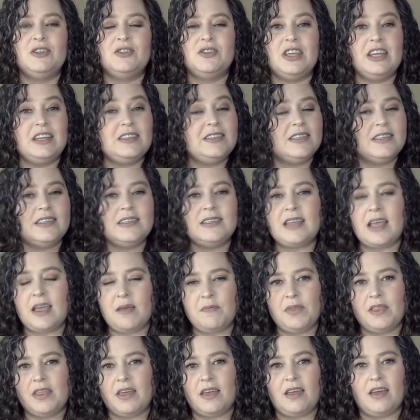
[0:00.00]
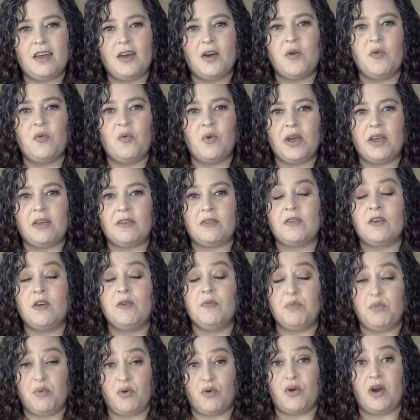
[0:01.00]
It's the same thing with
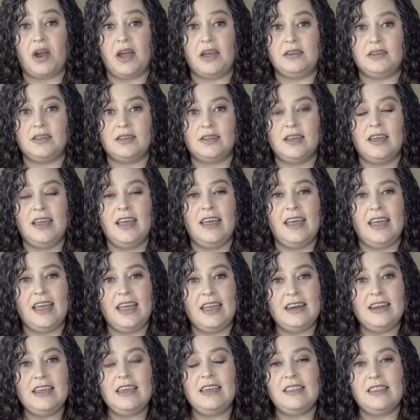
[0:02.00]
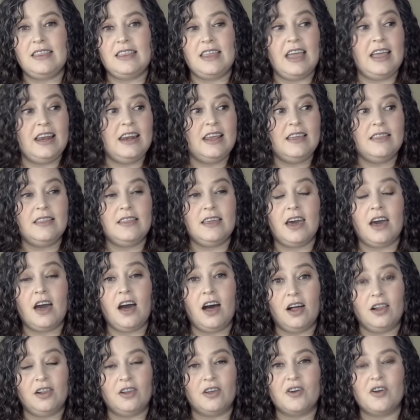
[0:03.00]
print. Any
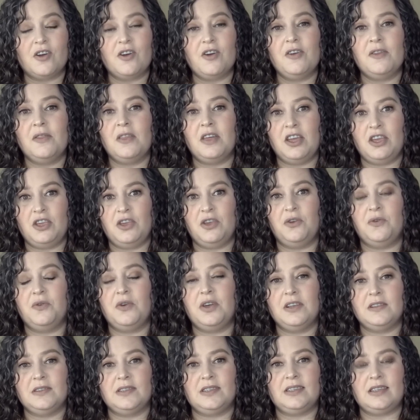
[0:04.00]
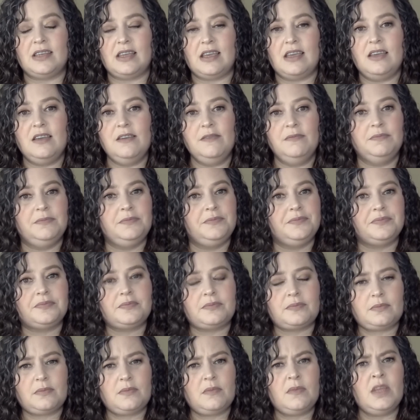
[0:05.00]
color that you can see
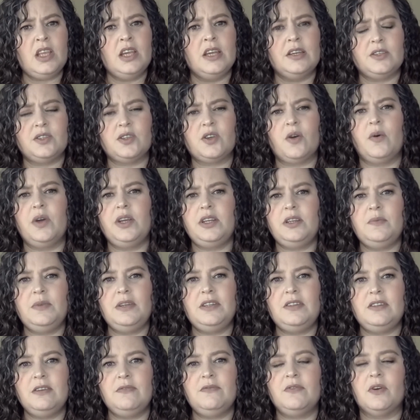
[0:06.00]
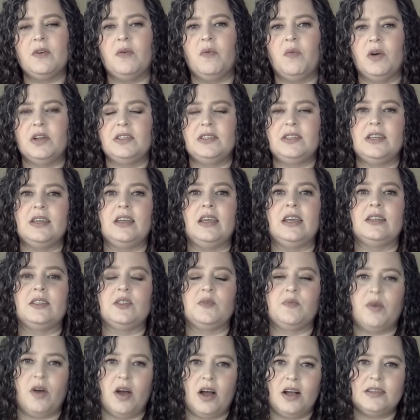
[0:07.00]
is going to be different once it gets
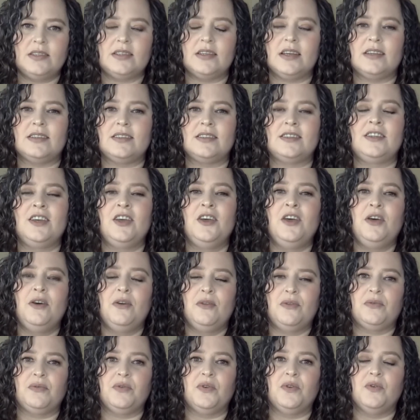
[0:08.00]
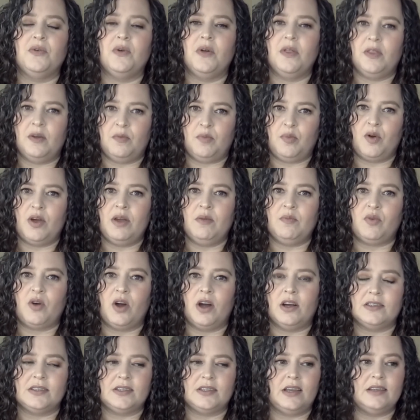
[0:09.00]
processed through the print
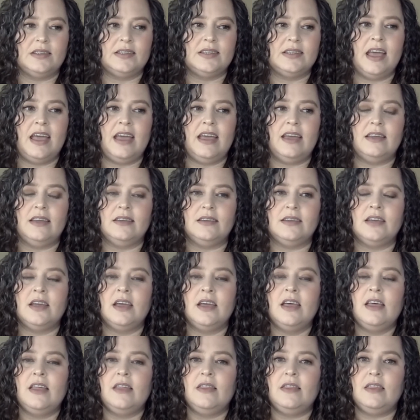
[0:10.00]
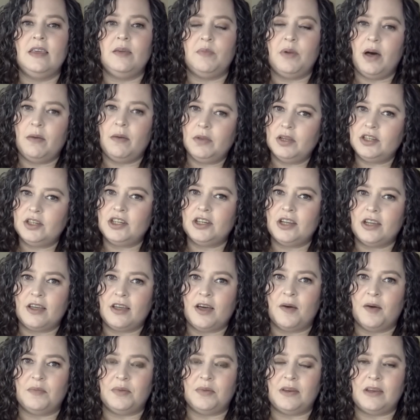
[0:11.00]
process. And the publishing
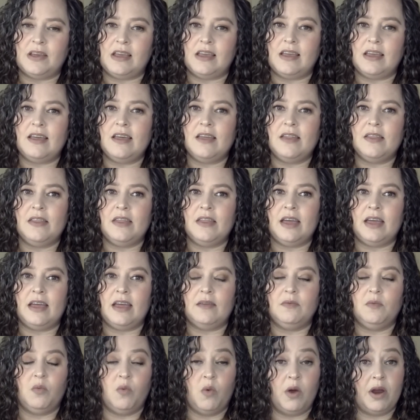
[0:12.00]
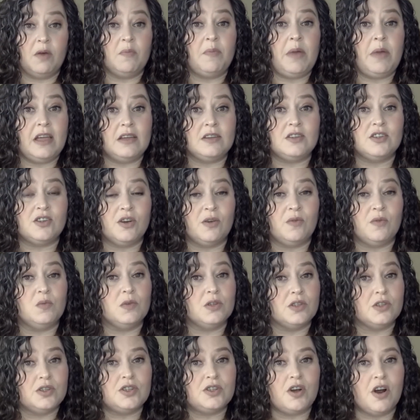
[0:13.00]
company where Pantone
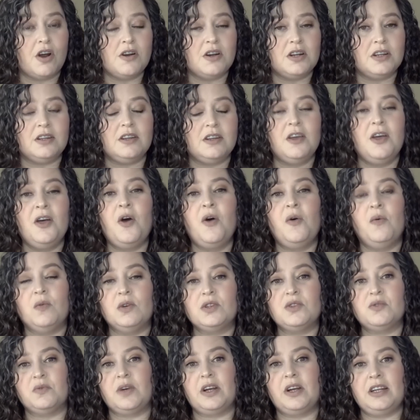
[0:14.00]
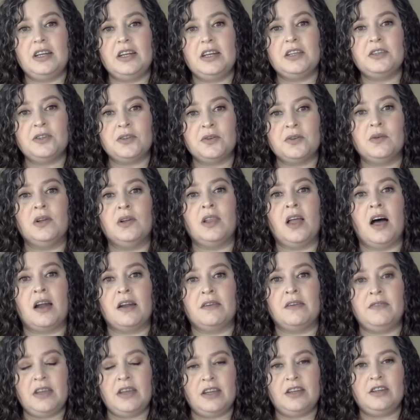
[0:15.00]
was started was running into a lot
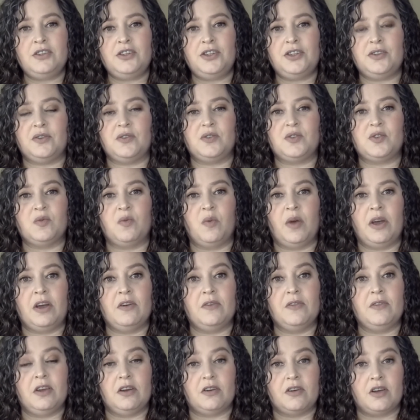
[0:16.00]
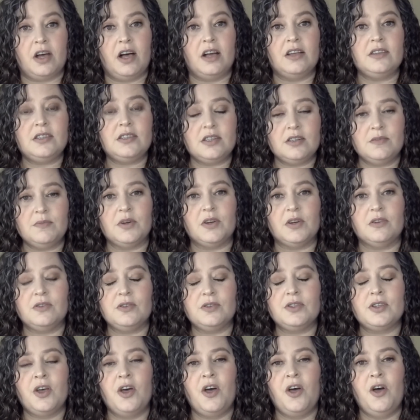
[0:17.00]
of issues where their
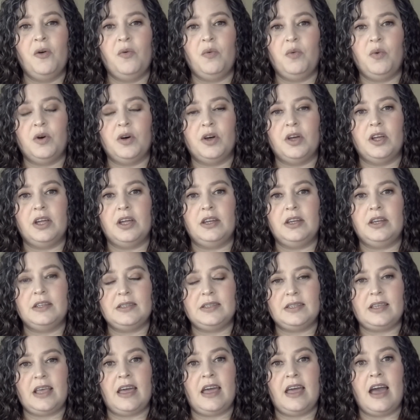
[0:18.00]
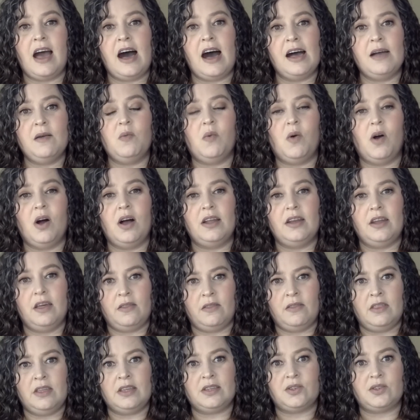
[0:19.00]
customers would say, I want
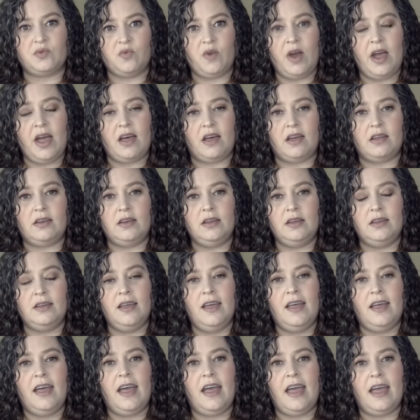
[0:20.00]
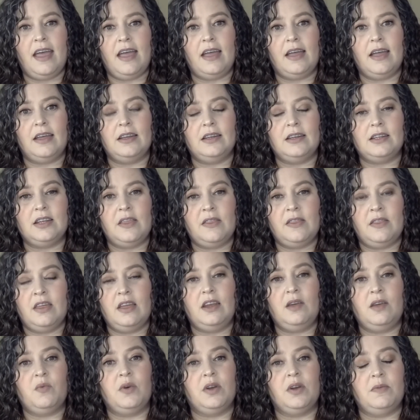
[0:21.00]
this red, and then
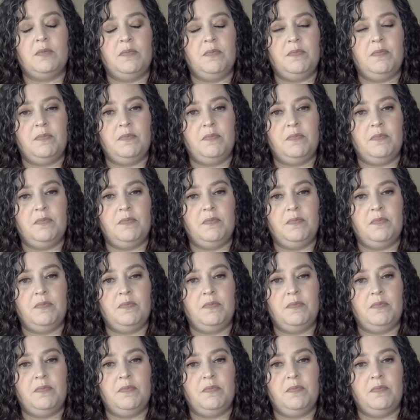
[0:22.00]
it would